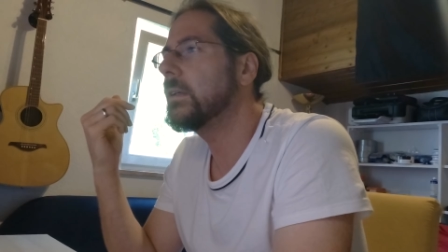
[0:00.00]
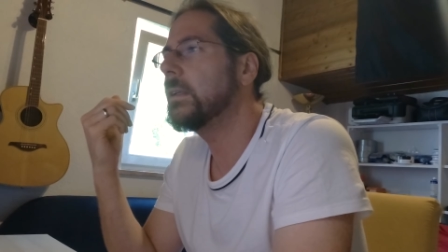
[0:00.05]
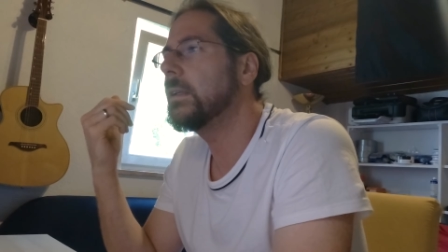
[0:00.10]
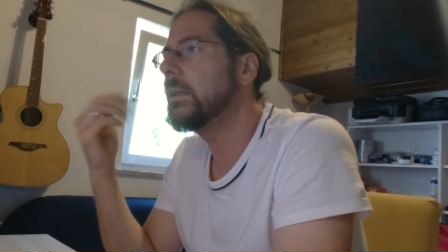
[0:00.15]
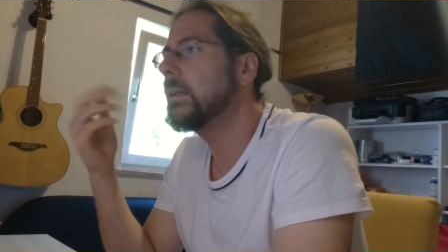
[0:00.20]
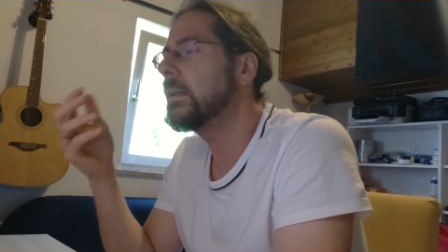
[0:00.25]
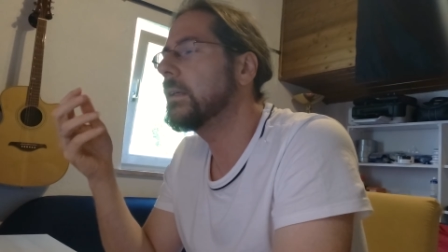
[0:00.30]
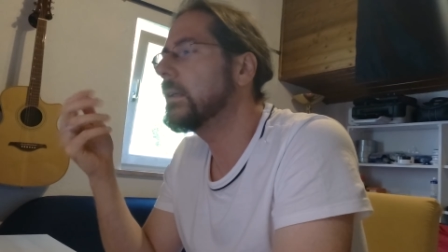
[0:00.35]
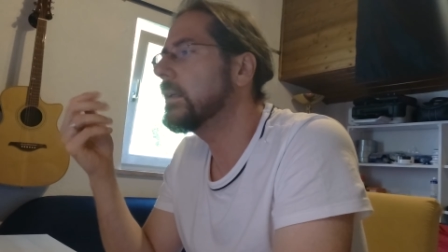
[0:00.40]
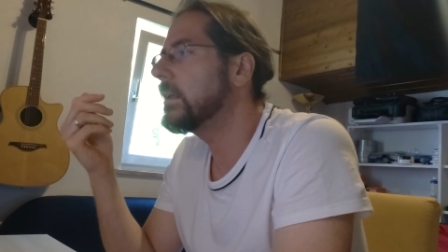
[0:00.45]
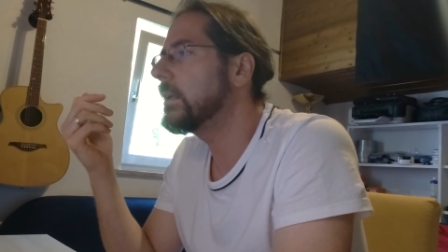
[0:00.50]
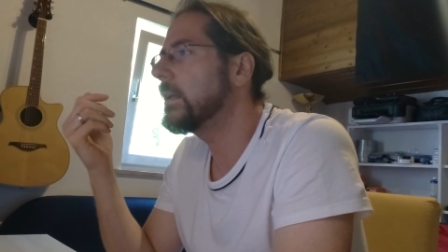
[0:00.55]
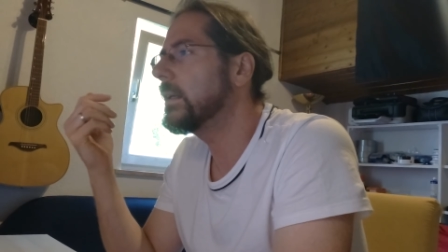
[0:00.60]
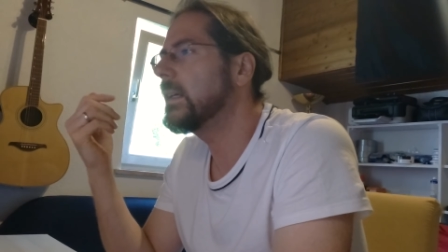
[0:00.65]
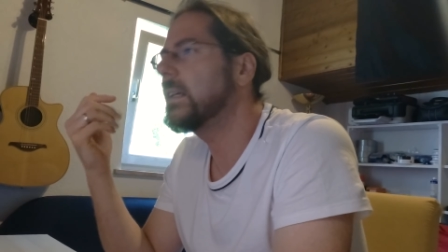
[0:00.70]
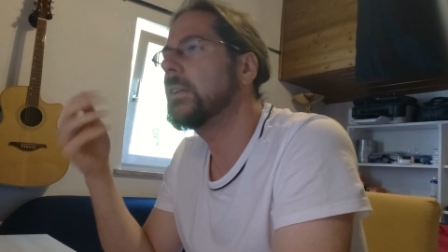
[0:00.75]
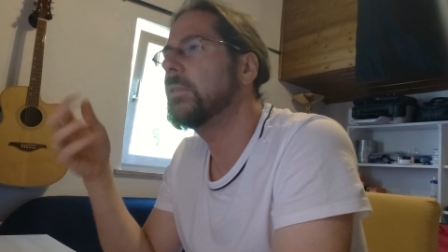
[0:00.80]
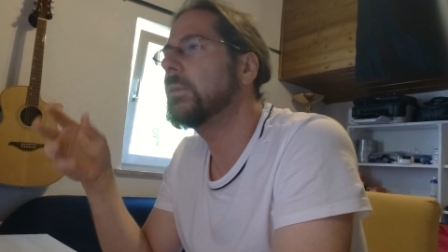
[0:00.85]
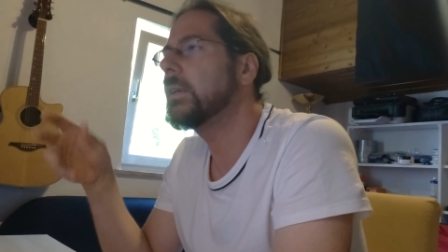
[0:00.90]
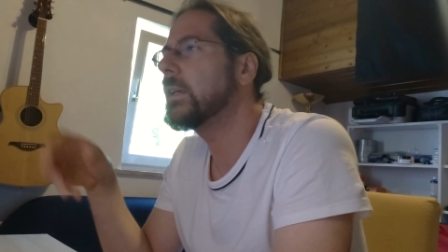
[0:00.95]
uh,
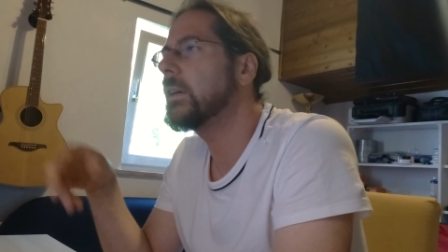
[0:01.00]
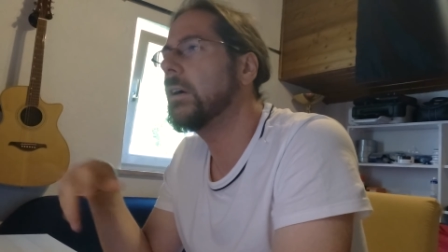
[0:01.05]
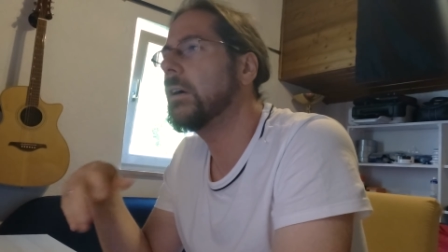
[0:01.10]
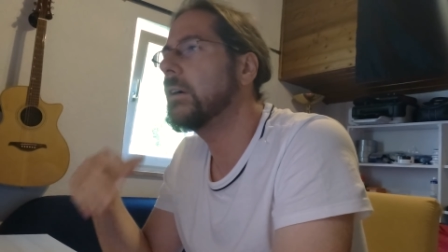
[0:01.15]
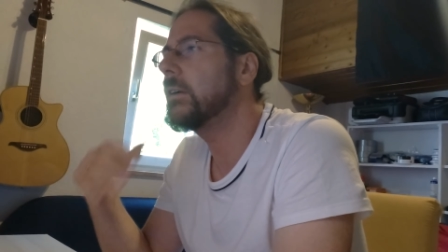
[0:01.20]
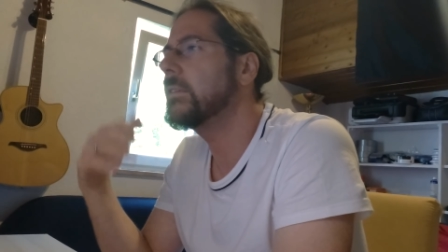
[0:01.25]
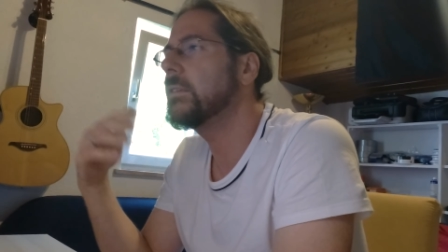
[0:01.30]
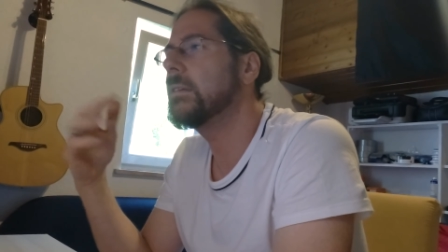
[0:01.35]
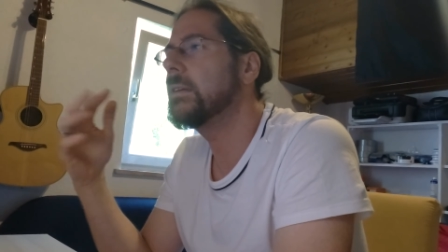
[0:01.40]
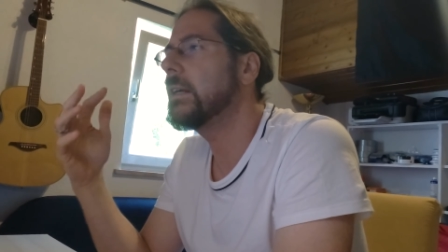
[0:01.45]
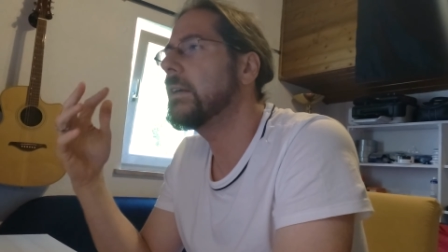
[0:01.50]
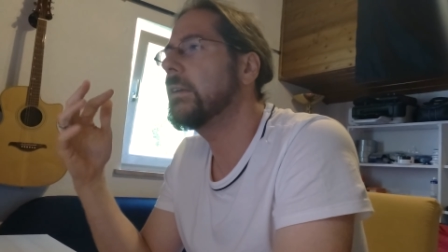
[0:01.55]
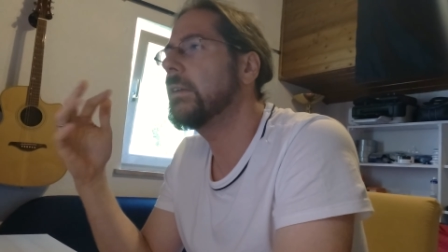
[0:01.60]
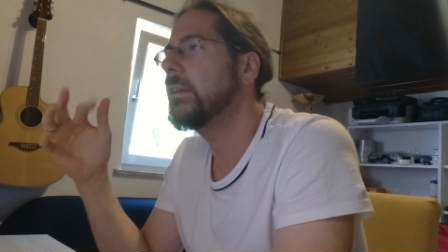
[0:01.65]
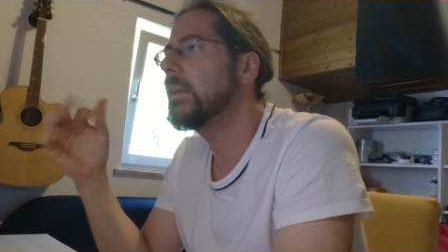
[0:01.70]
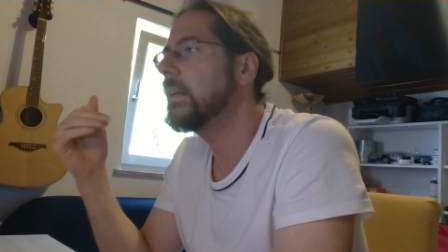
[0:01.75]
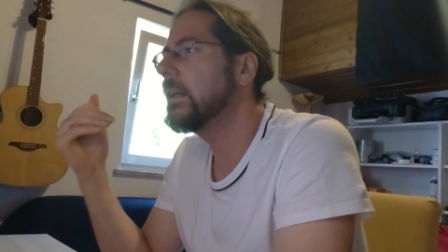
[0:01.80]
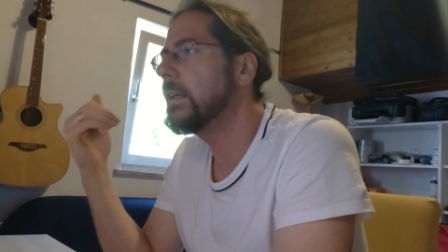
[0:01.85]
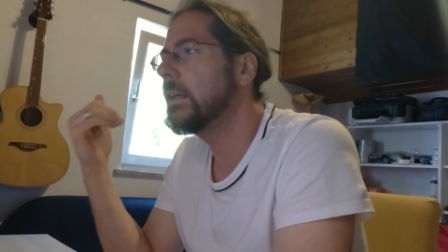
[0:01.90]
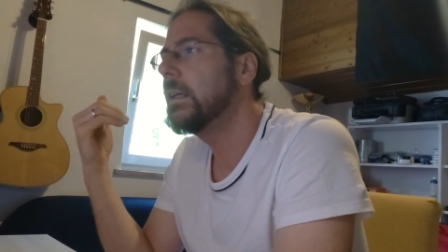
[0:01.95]
electric cars and
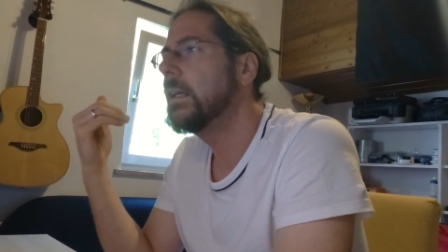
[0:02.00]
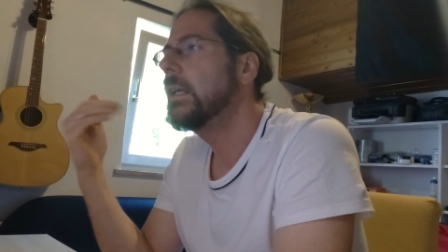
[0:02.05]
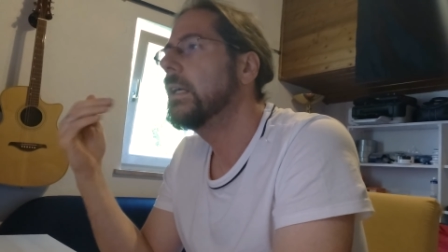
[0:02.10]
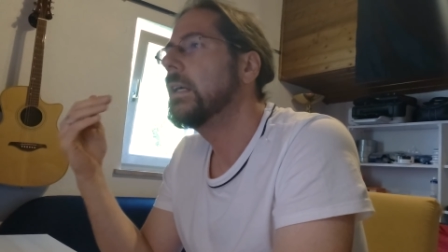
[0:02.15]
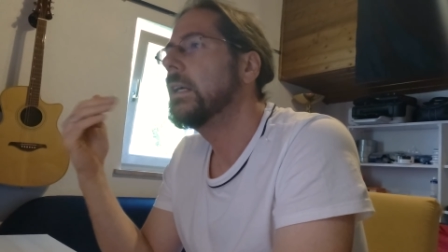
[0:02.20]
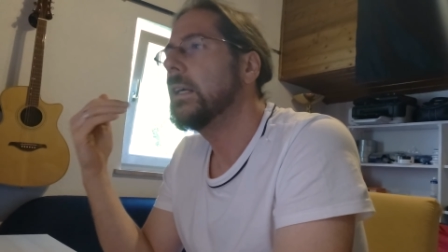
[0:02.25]
anything.